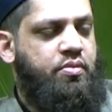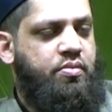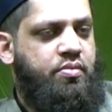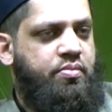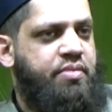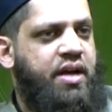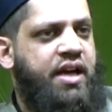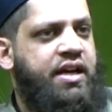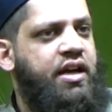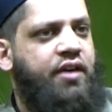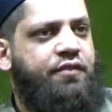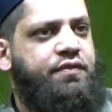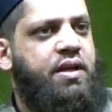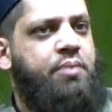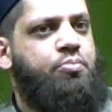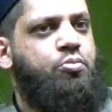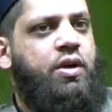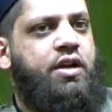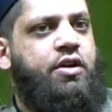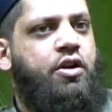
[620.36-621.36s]
many of
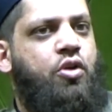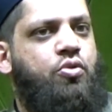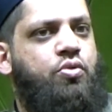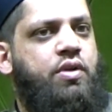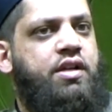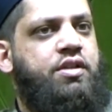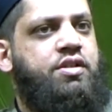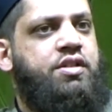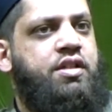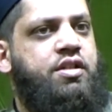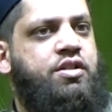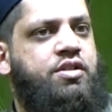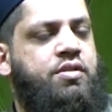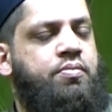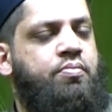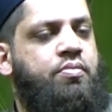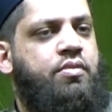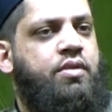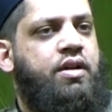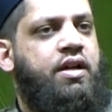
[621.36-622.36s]
them will know is his
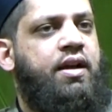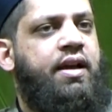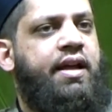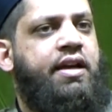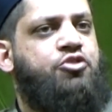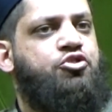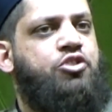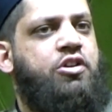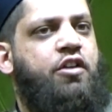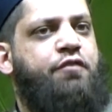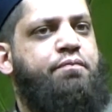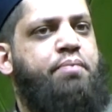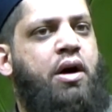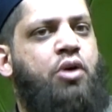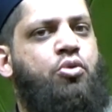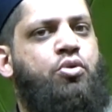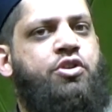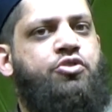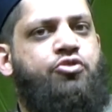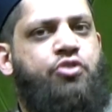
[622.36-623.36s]
collection of
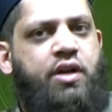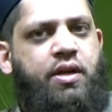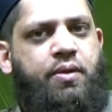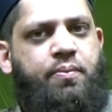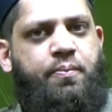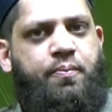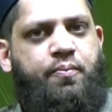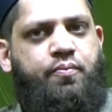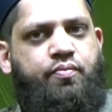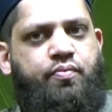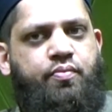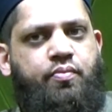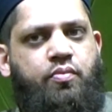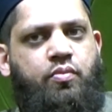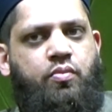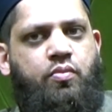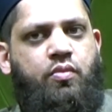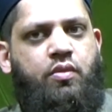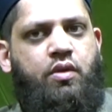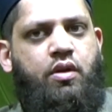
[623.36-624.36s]
poetry
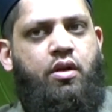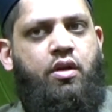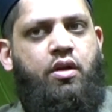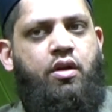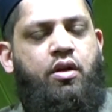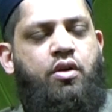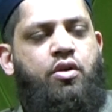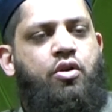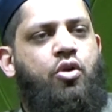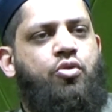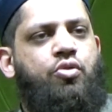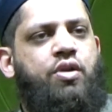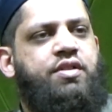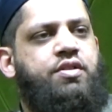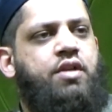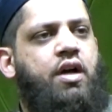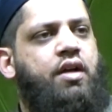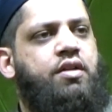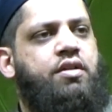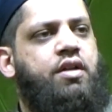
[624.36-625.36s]
known as
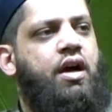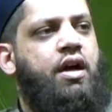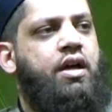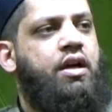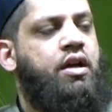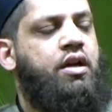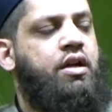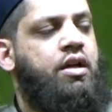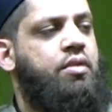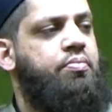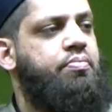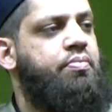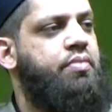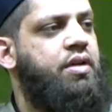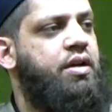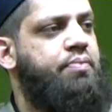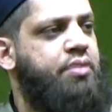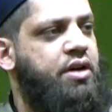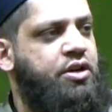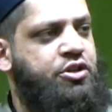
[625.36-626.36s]
Hadaiqi
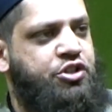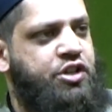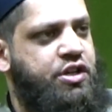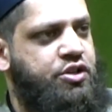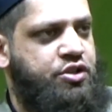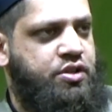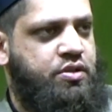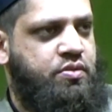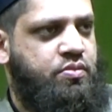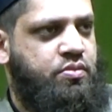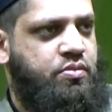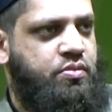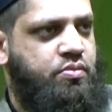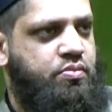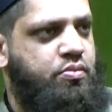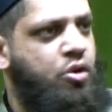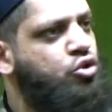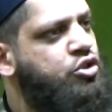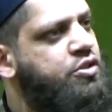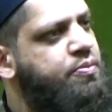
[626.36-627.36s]
Bakhshish.
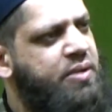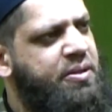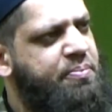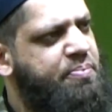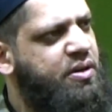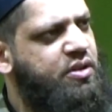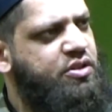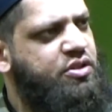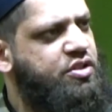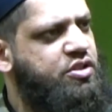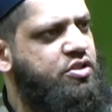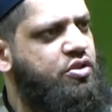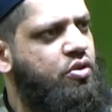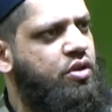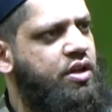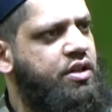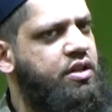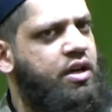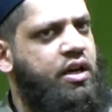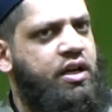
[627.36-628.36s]
Most people just know
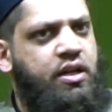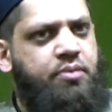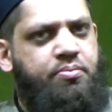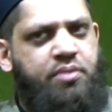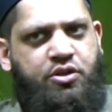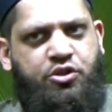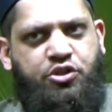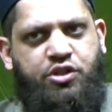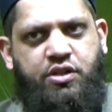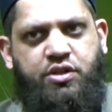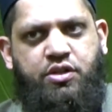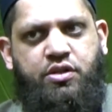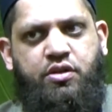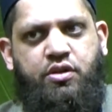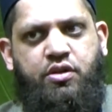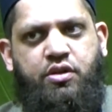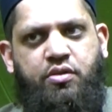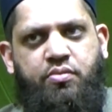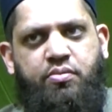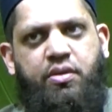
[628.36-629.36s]
Hadaiqi Bakhshish,
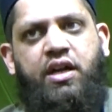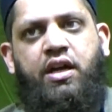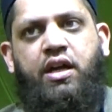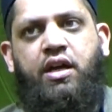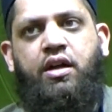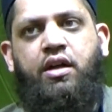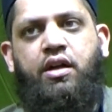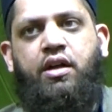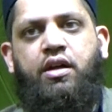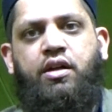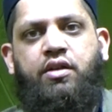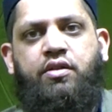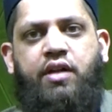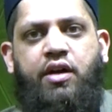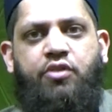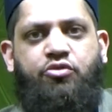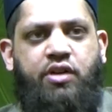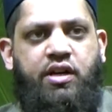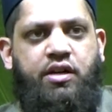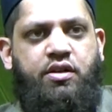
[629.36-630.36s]
meaning they
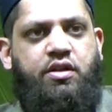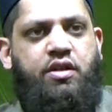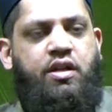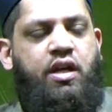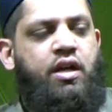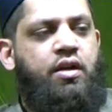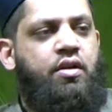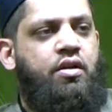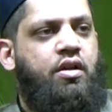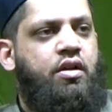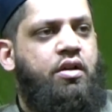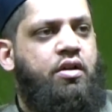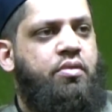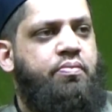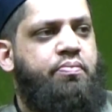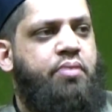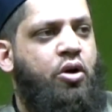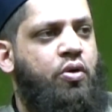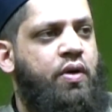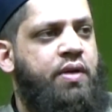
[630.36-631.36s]
read the
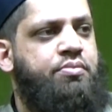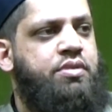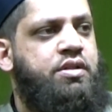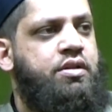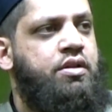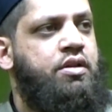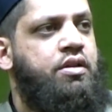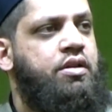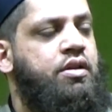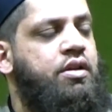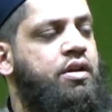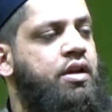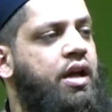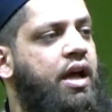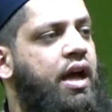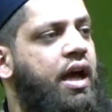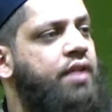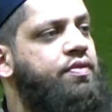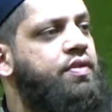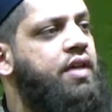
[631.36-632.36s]
poems
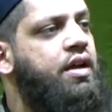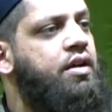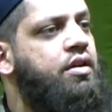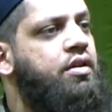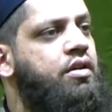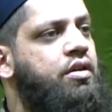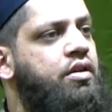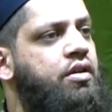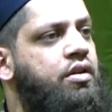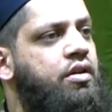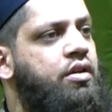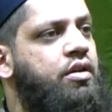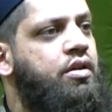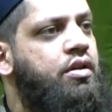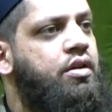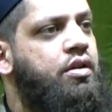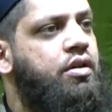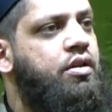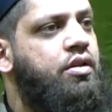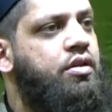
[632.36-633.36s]
and then
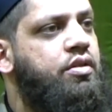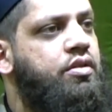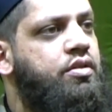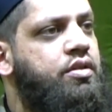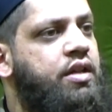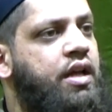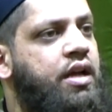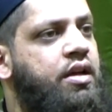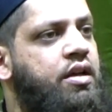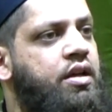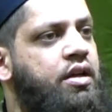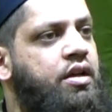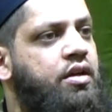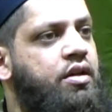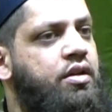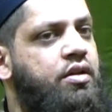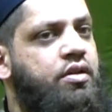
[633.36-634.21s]
they